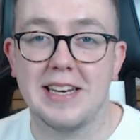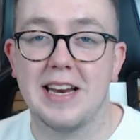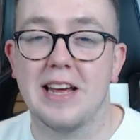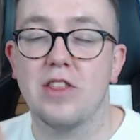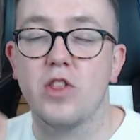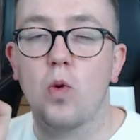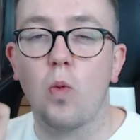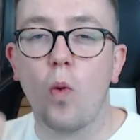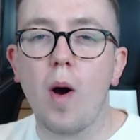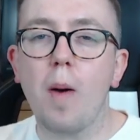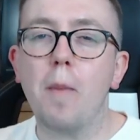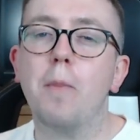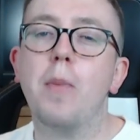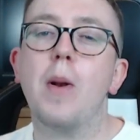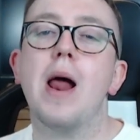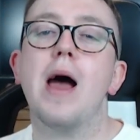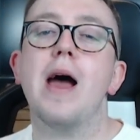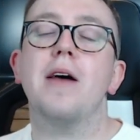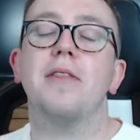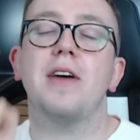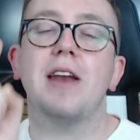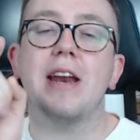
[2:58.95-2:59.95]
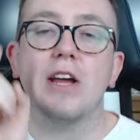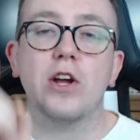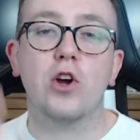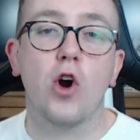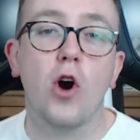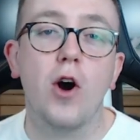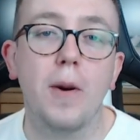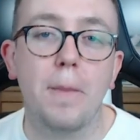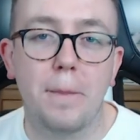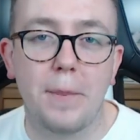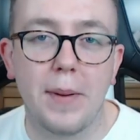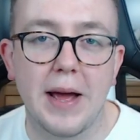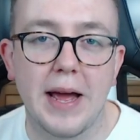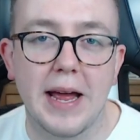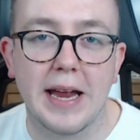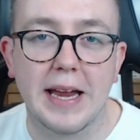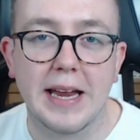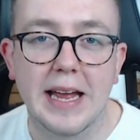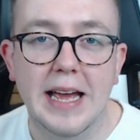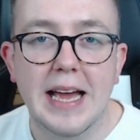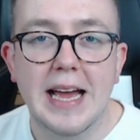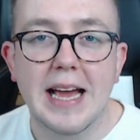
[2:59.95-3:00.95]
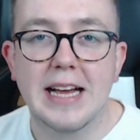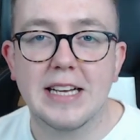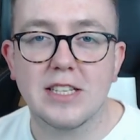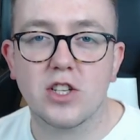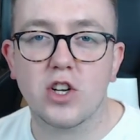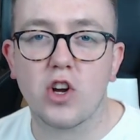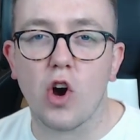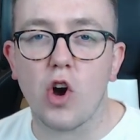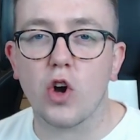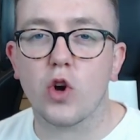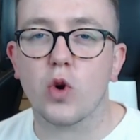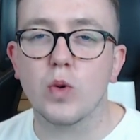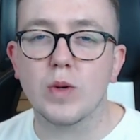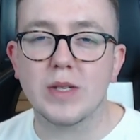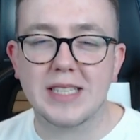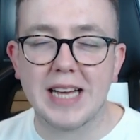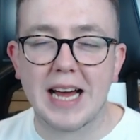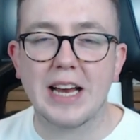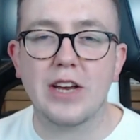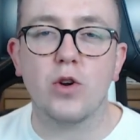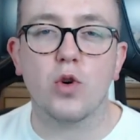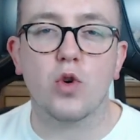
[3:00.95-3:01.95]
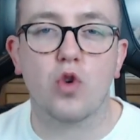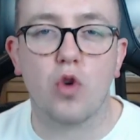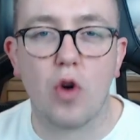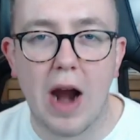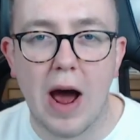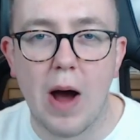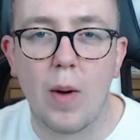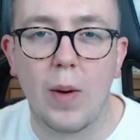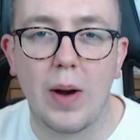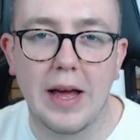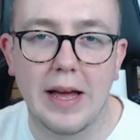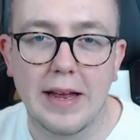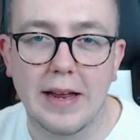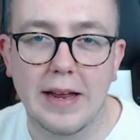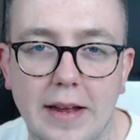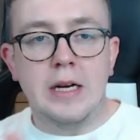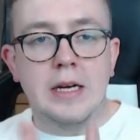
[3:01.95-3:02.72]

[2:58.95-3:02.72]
And the one player that it could be is a guy called Daniel Crowley.